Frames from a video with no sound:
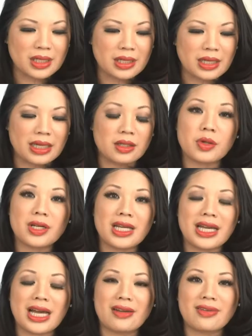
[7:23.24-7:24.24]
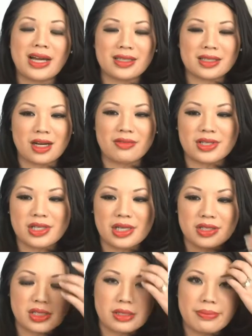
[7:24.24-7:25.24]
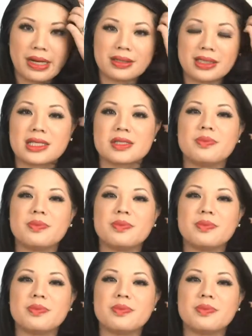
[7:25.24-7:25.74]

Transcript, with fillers: and Lorie and I have had conversations about this.